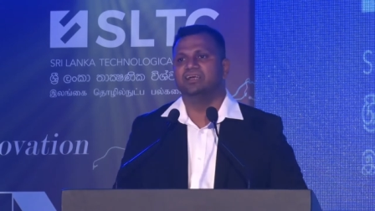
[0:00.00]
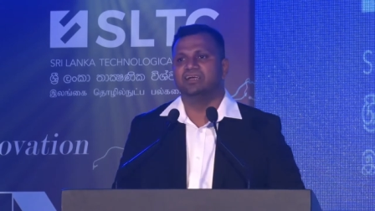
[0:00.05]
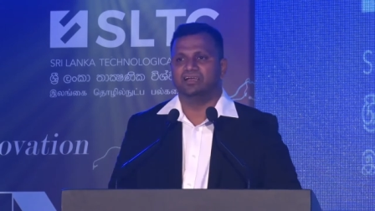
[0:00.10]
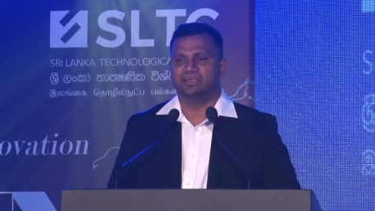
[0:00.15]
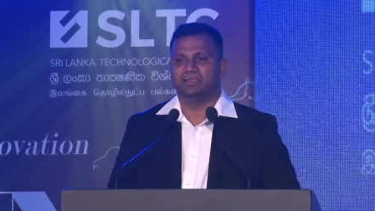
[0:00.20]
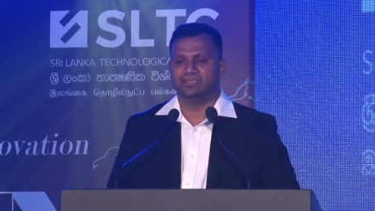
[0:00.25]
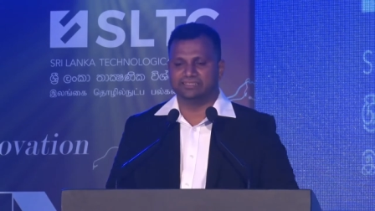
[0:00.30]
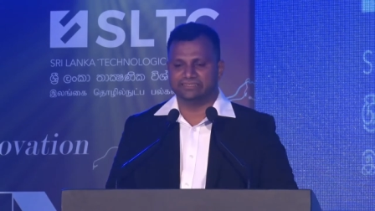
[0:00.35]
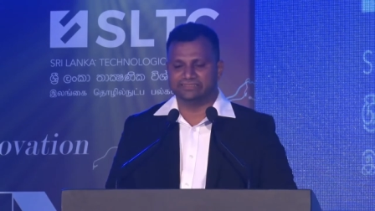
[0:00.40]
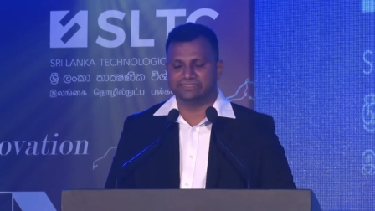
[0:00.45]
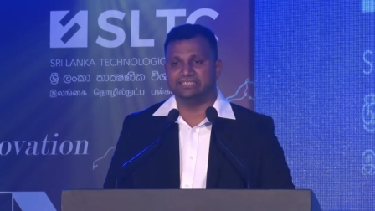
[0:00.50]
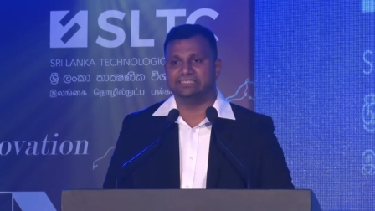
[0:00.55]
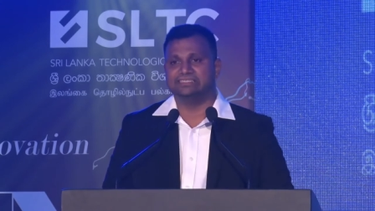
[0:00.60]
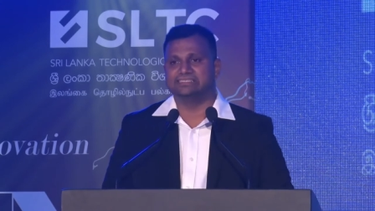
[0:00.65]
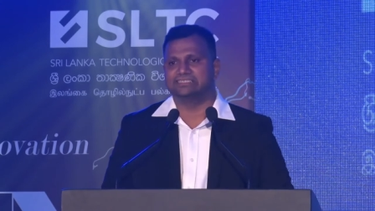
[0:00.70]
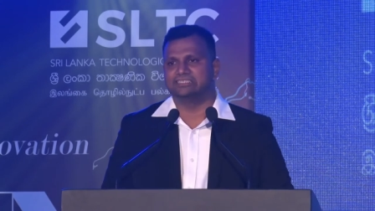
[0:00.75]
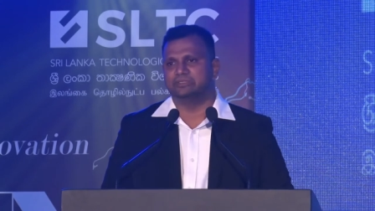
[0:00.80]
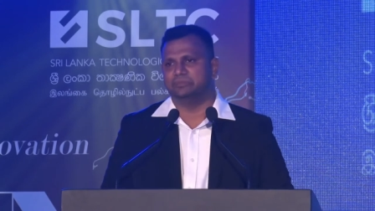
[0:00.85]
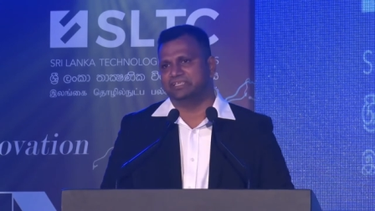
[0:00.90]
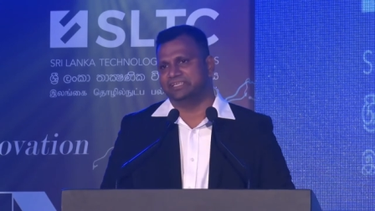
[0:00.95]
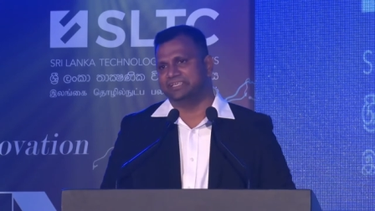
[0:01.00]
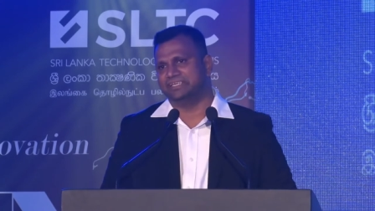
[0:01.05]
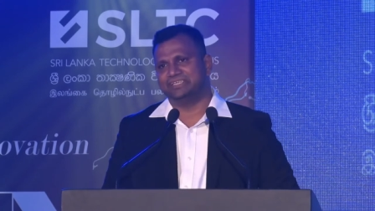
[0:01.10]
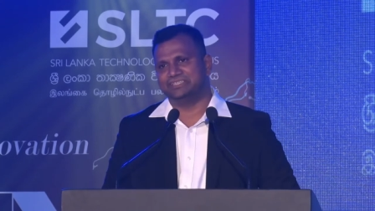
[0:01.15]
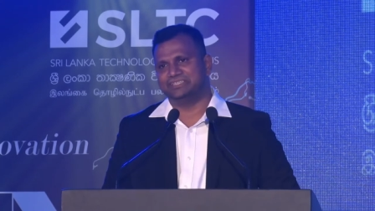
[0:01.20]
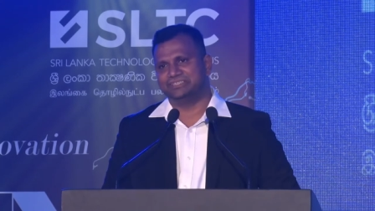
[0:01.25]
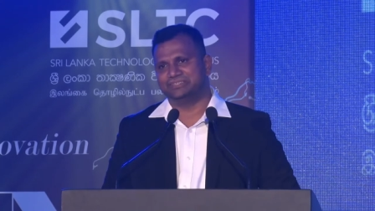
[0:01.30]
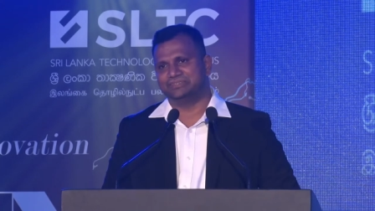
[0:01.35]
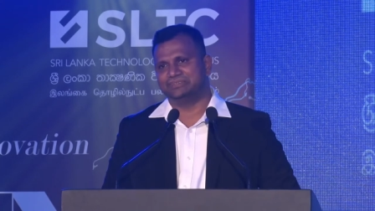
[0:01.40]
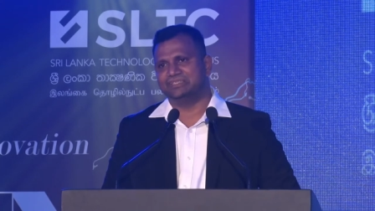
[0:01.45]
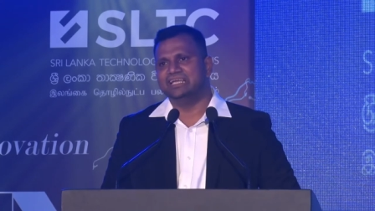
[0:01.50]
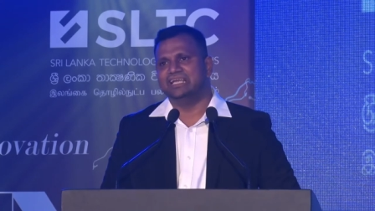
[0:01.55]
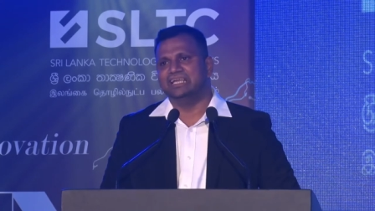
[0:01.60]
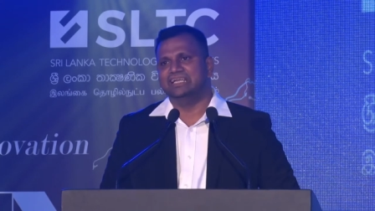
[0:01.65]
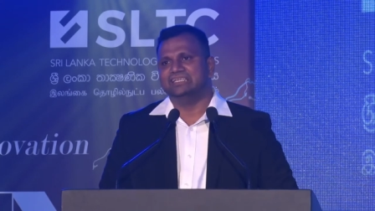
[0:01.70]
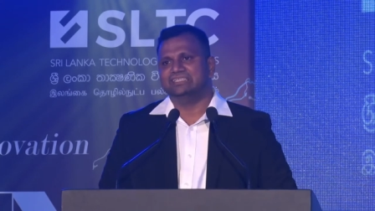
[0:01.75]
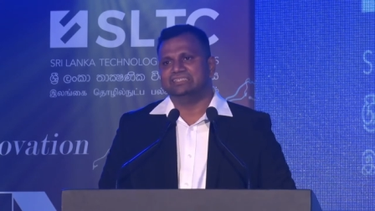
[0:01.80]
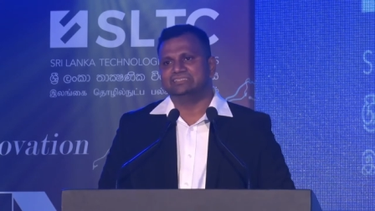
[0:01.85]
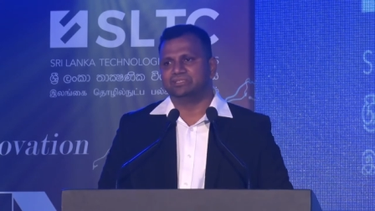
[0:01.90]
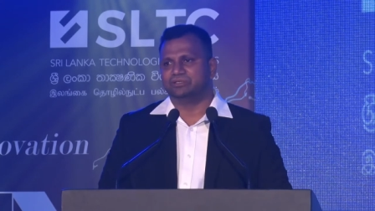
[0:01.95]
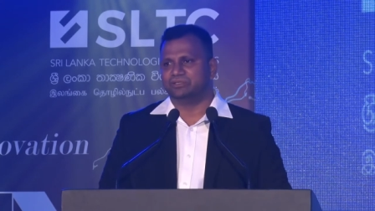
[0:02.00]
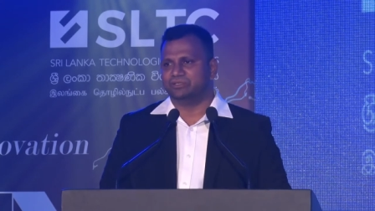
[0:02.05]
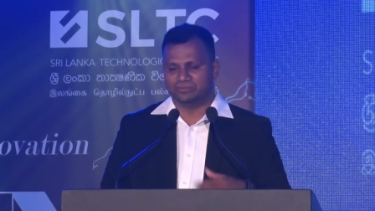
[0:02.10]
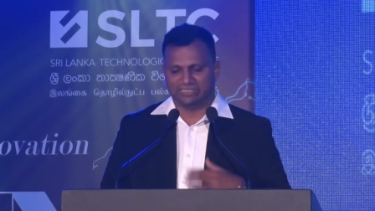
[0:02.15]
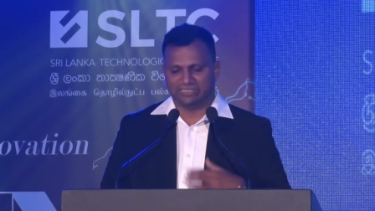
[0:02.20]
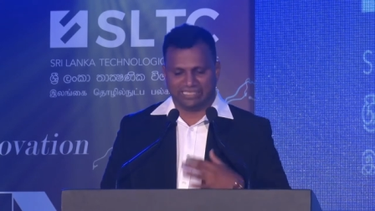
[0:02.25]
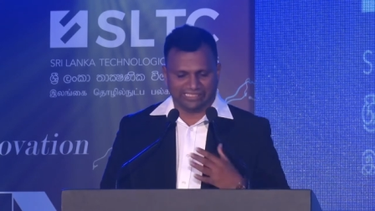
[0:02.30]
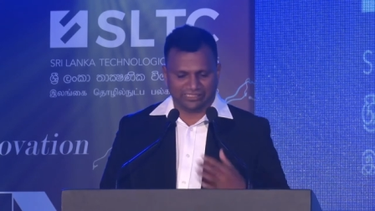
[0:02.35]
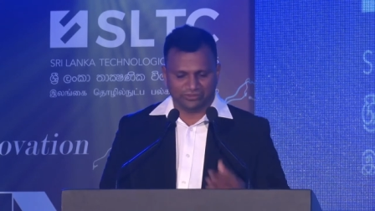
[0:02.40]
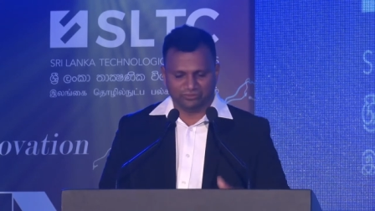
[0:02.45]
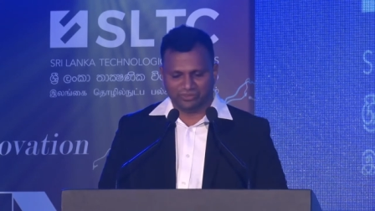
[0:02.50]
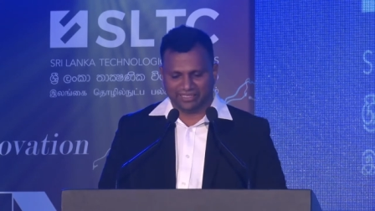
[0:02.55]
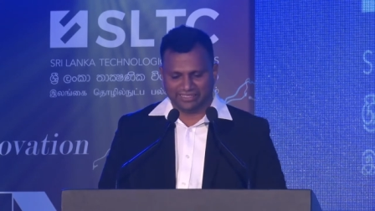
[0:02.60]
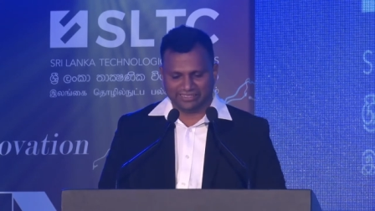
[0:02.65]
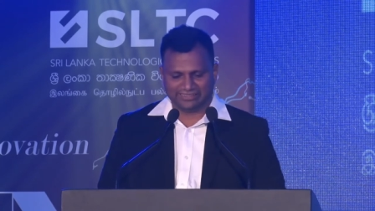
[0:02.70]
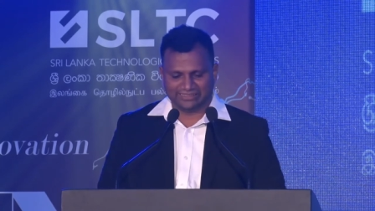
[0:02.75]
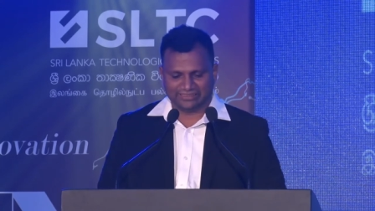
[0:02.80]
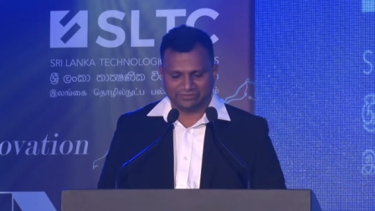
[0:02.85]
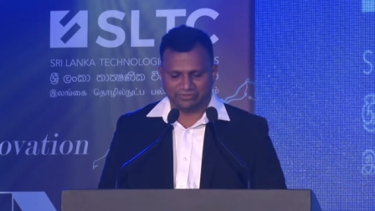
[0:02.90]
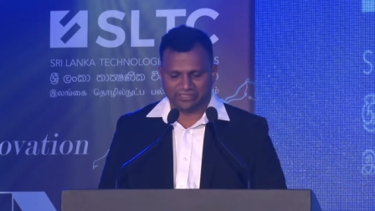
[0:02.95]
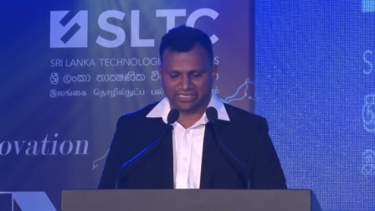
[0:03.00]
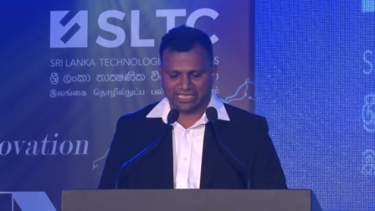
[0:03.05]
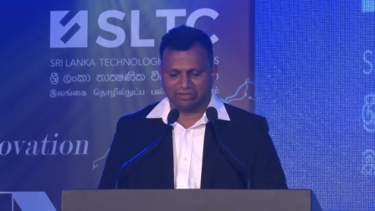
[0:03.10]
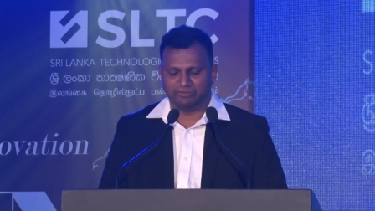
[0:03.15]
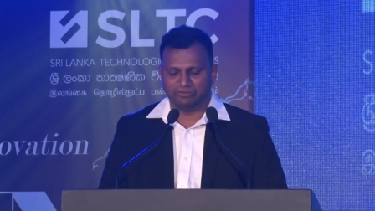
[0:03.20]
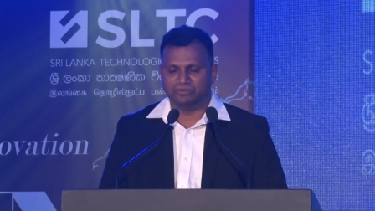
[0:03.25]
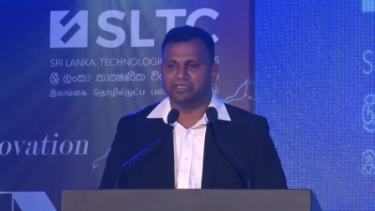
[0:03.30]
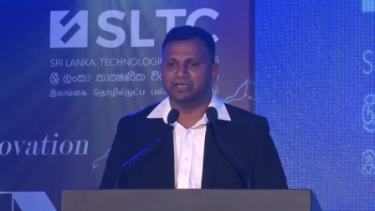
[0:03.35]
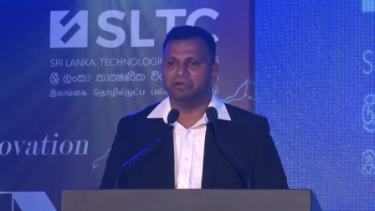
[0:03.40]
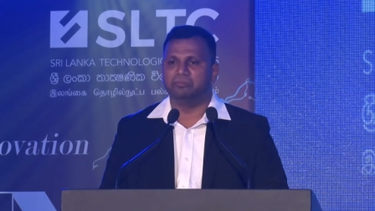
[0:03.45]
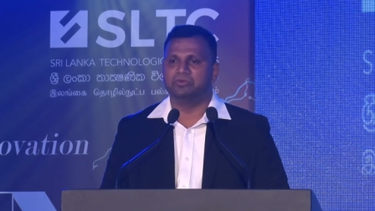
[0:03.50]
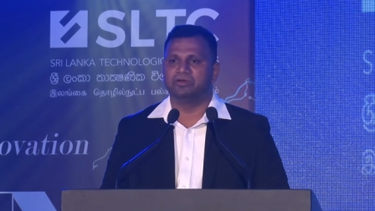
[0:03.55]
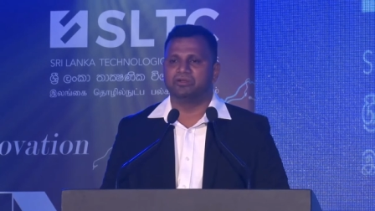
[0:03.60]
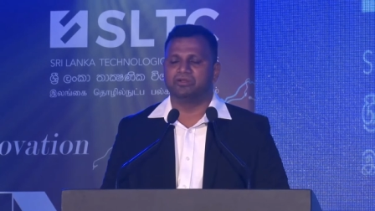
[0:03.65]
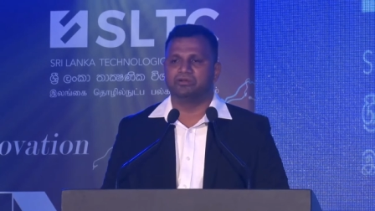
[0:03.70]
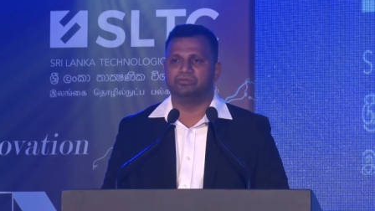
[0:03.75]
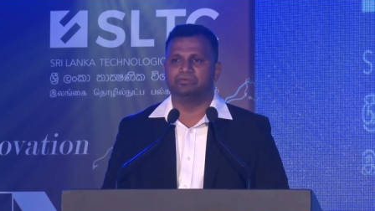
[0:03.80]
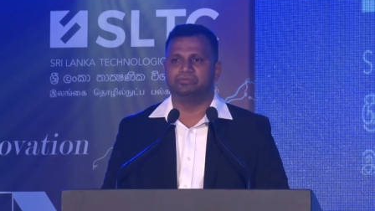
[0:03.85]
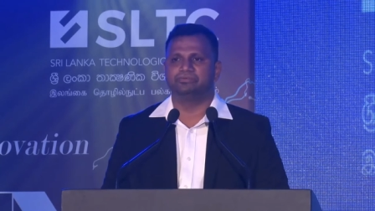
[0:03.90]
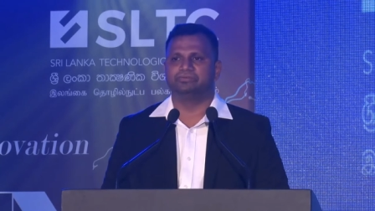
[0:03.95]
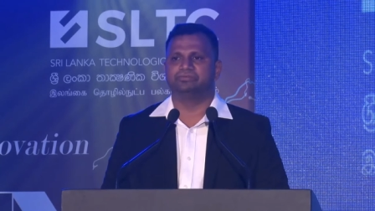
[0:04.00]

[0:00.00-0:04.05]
uh, science communication. So likewise, we have a number of,